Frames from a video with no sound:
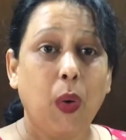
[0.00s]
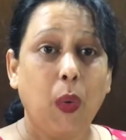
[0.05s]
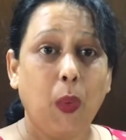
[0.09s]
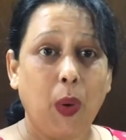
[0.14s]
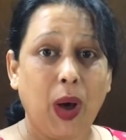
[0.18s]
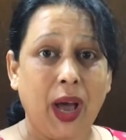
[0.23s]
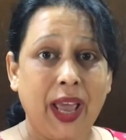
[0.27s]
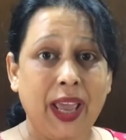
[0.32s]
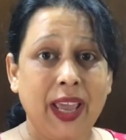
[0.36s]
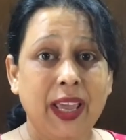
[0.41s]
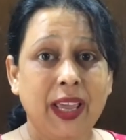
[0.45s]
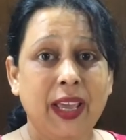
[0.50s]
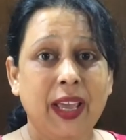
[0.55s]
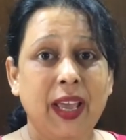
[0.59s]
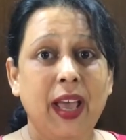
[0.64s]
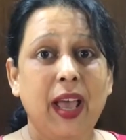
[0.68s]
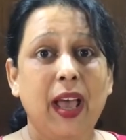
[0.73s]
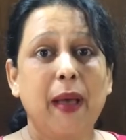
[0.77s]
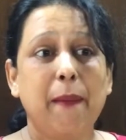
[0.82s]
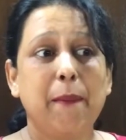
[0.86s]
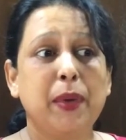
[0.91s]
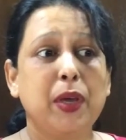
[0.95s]
Why?
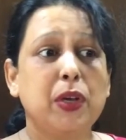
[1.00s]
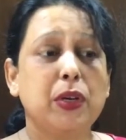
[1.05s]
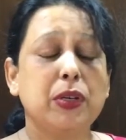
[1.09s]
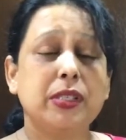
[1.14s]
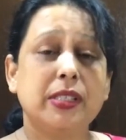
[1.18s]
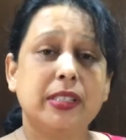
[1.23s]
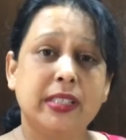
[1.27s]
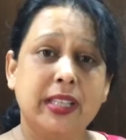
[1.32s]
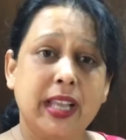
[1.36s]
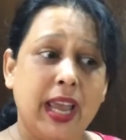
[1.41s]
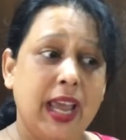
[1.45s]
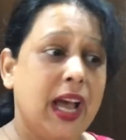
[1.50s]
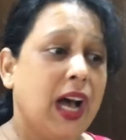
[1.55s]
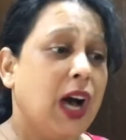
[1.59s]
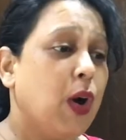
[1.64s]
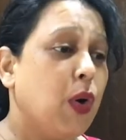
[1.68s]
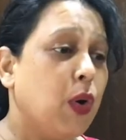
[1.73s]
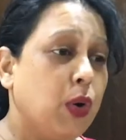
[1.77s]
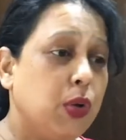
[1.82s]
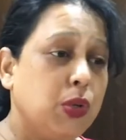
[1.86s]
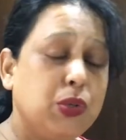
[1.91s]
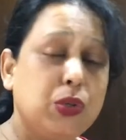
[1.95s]
Because they are
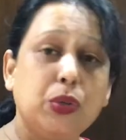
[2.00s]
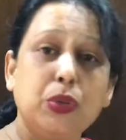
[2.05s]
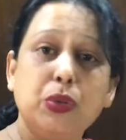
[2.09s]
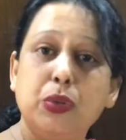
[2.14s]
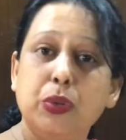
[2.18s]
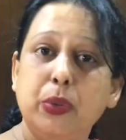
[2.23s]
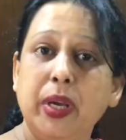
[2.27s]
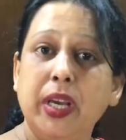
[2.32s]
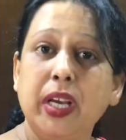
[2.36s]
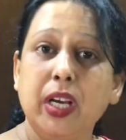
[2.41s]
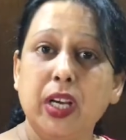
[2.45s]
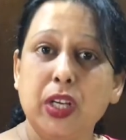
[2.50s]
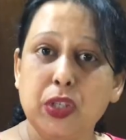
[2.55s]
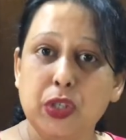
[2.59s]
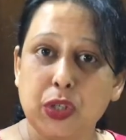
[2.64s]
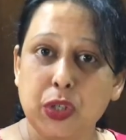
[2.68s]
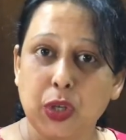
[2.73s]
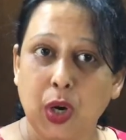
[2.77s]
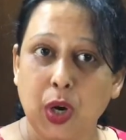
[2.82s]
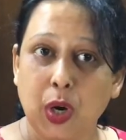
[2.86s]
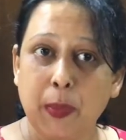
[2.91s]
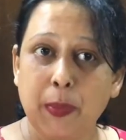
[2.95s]
also doing a
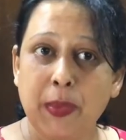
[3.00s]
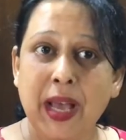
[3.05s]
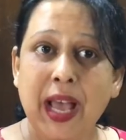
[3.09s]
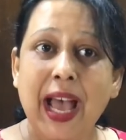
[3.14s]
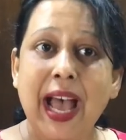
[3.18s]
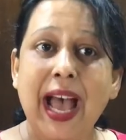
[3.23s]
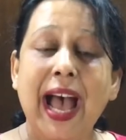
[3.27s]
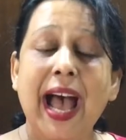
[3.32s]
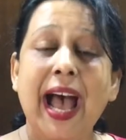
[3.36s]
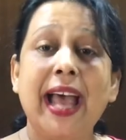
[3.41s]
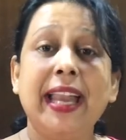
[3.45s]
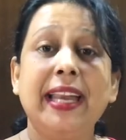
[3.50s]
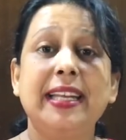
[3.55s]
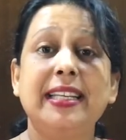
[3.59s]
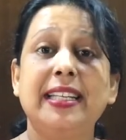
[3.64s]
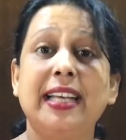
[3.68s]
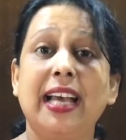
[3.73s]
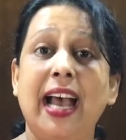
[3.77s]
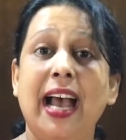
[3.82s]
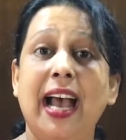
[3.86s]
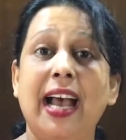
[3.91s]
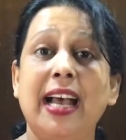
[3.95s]
job and it
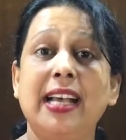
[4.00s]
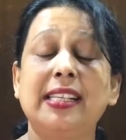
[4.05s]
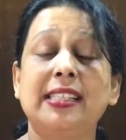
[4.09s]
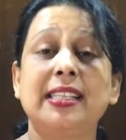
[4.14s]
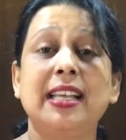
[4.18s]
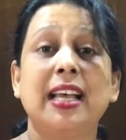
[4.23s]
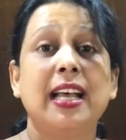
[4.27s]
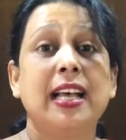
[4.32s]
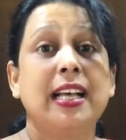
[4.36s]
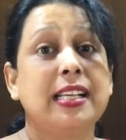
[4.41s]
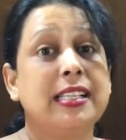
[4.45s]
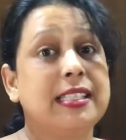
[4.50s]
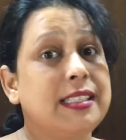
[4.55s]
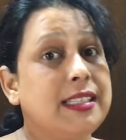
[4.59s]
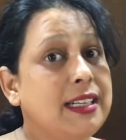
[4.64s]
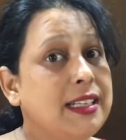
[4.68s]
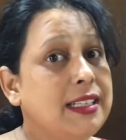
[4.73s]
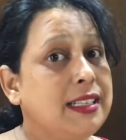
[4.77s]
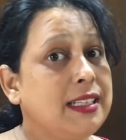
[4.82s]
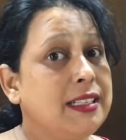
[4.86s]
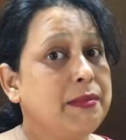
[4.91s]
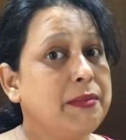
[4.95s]
has
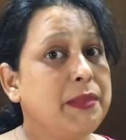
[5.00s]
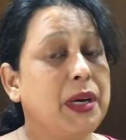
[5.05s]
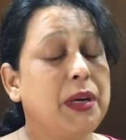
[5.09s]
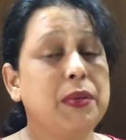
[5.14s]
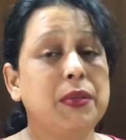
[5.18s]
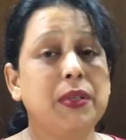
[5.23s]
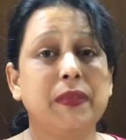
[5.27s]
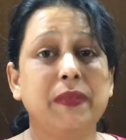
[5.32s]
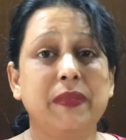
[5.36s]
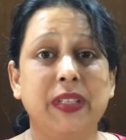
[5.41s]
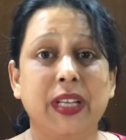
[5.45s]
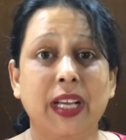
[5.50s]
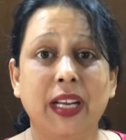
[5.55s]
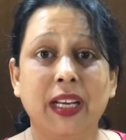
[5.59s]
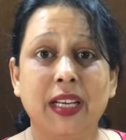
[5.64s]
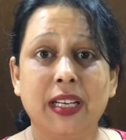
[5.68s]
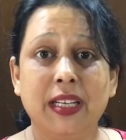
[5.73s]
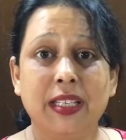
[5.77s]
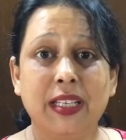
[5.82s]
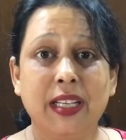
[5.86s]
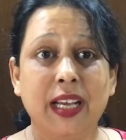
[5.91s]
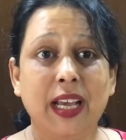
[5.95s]
certain amount of
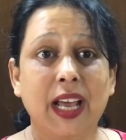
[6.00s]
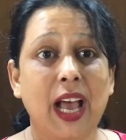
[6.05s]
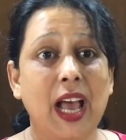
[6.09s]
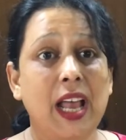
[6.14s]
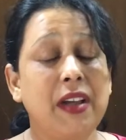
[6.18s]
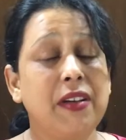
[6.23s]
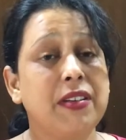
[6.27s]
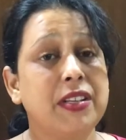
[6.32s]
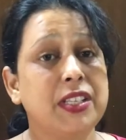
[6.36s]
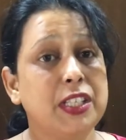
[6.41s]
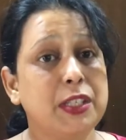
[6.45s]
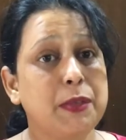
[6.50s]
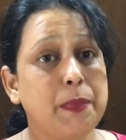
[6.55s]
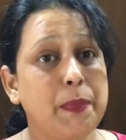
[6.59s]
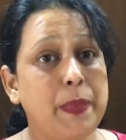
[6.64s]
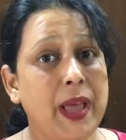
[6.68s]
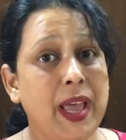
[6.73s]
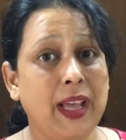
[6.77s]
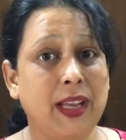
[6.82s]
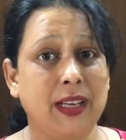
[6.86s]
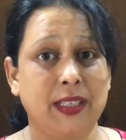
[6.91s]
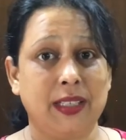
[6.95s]
dignity and
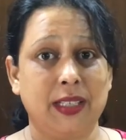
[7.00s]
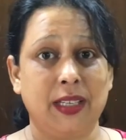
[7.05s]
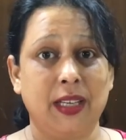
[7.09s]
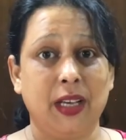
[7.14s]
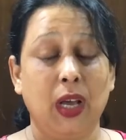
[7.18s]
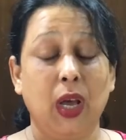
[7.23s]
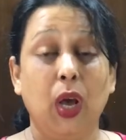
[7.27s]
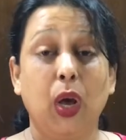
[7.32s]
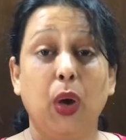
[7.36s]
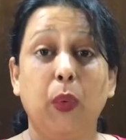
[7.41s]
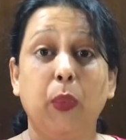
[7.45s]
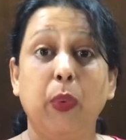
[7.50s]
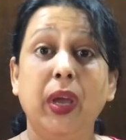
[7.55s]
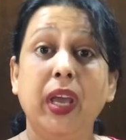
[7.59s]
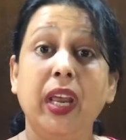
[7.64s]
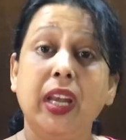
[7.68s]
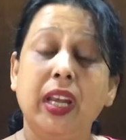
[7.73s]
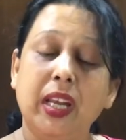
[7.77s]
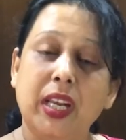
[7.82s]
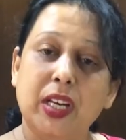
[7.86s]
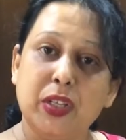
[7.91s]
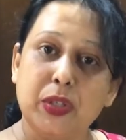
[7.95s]
respect.
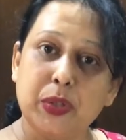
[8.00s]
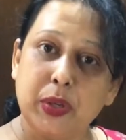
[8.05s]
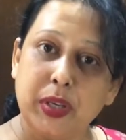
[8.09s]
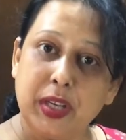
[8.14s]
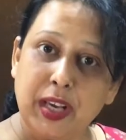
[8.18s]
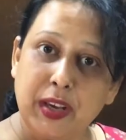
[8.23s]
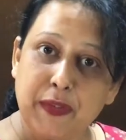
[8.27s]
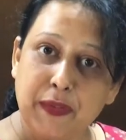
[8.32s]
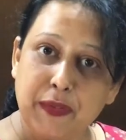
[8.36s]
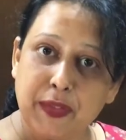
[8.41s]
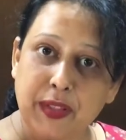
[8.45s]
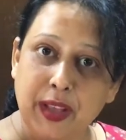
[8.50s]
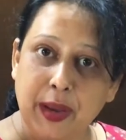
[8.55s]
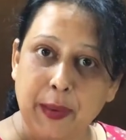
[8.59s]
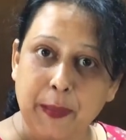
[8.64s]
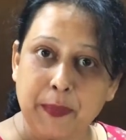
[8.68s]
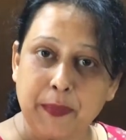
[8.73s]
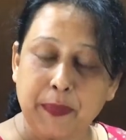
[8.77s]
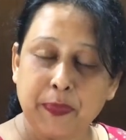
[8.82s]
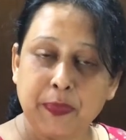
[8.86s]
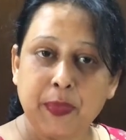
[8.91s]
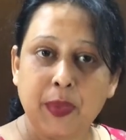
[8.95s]
We need to give them.
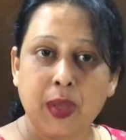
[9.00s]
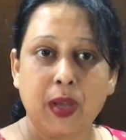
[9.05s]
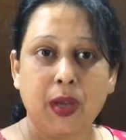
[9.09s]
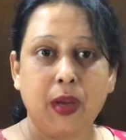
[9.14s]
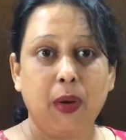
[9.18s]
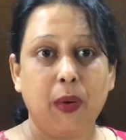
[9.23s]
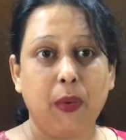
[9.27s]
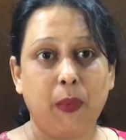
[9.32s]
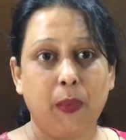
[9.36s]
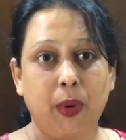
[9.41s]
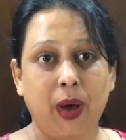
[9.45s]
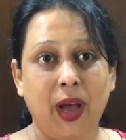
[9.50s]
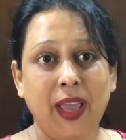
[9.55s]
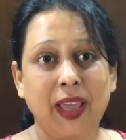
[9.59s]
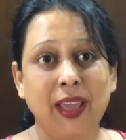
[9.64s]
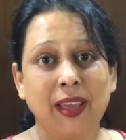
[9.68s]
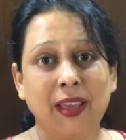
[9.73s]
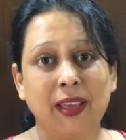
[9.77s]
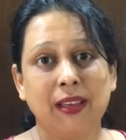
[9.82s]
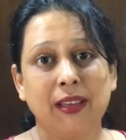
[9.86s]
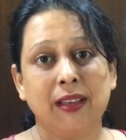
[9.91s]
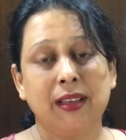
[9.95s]
Why?
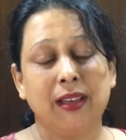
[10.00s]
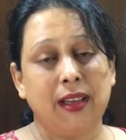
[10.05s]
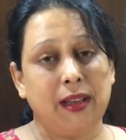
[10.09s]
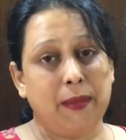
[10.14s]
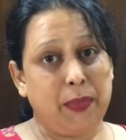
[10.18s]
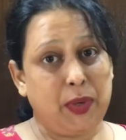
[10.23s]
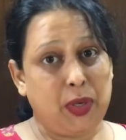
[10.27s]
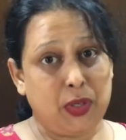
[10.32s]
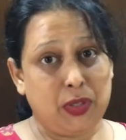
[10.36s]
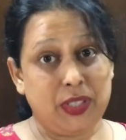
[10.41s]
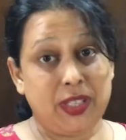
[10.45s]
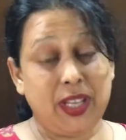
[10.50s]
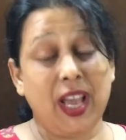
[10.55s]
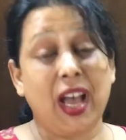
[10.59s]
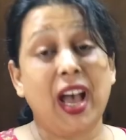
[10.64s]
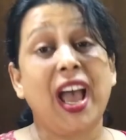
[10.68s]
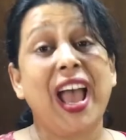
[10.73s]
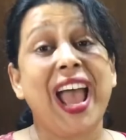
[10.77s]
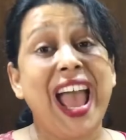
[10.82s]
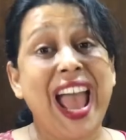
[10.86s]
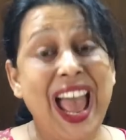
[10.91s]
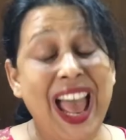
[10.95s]
Because they are
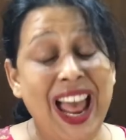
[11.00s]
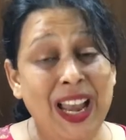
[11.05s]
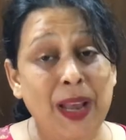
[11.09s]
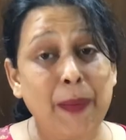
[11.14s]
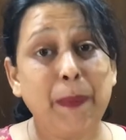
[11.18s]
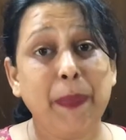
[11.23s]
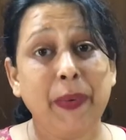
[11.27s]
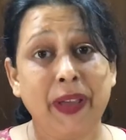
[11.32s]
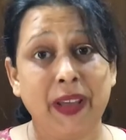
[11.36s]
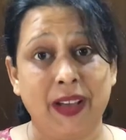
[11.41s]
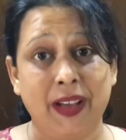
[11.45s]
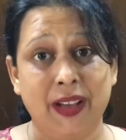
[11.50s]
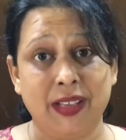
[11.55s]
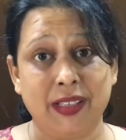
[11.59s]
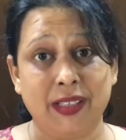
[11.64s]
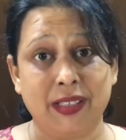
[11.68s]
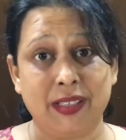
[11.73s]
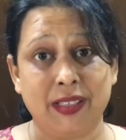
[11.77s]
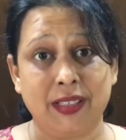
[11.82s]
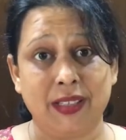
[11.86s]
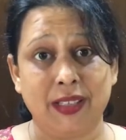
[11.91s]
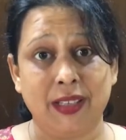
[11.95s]
helping
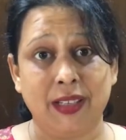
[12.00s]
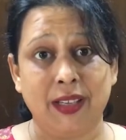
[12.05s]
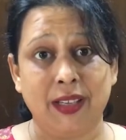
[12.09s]
us.